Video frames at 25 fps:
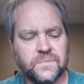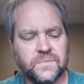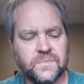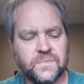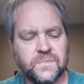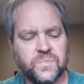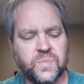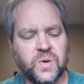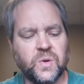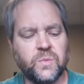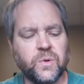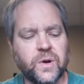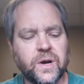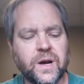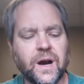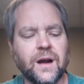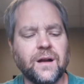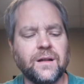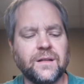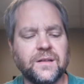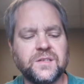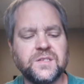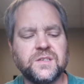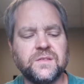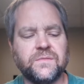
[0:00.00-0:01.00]
But
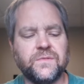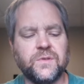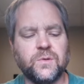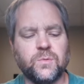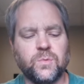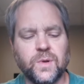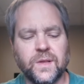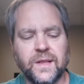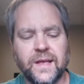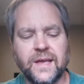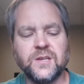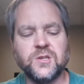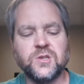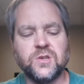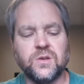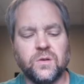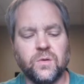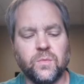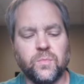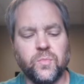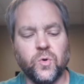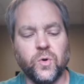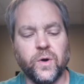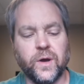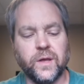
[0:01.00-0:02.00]
regardless of the
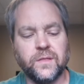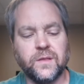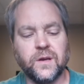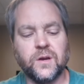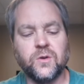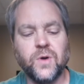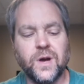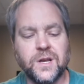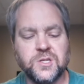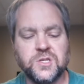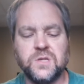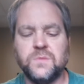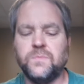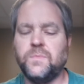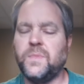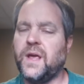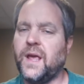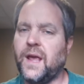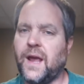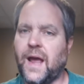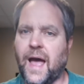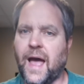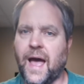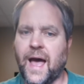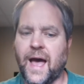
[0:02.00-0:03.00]
relational point, the question
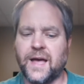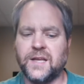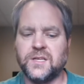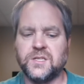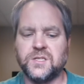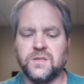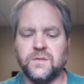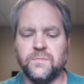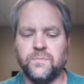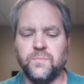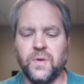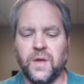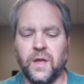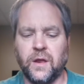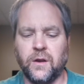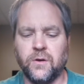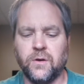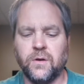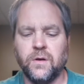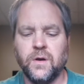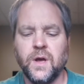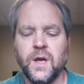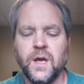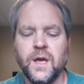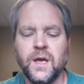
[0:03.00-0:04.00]
being asked of
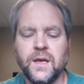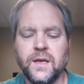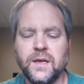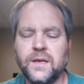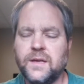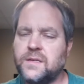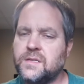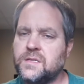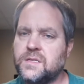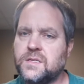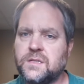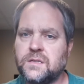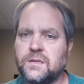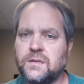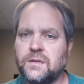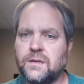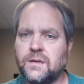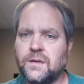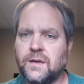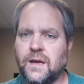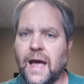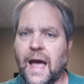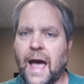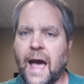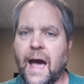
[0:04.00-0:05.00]
Peter is,
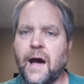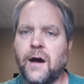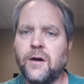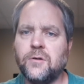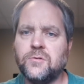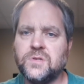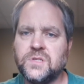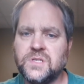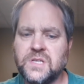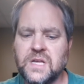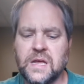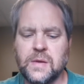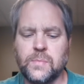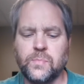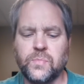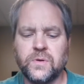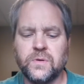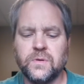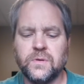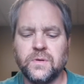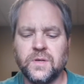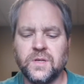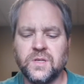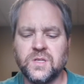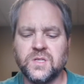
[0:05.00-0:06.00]
how deep
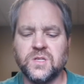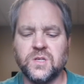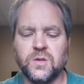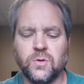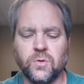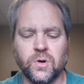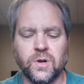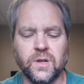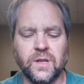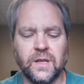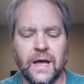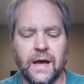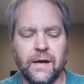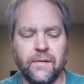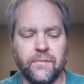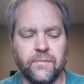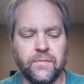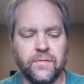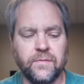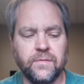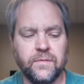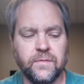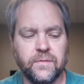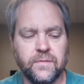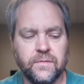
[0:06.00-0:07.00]
is your love
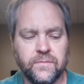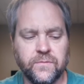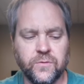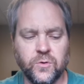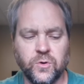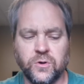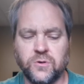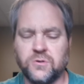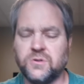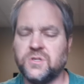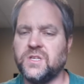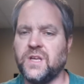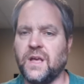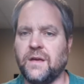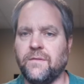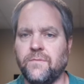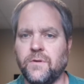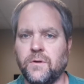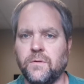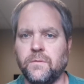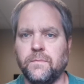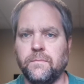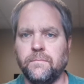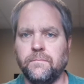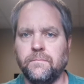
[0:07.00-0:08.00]
for your
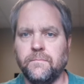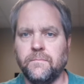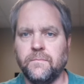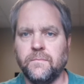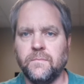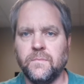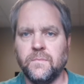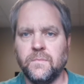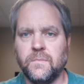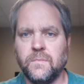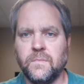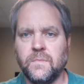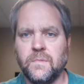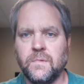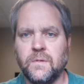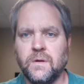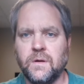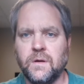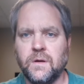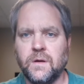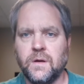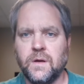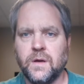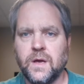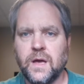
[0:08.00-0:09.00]
Savior?
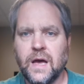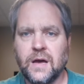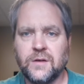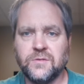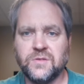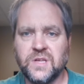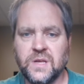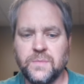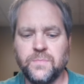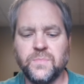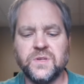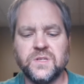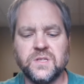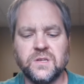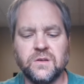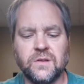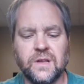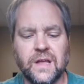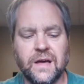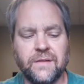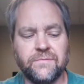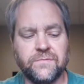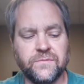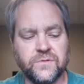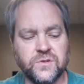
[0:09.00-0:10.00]
How deep is your
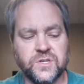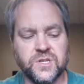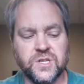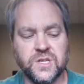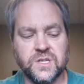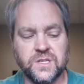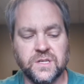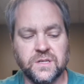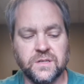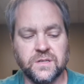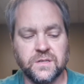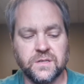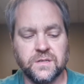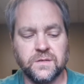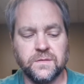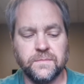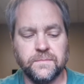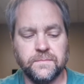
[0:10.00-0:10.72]
love for Jesus?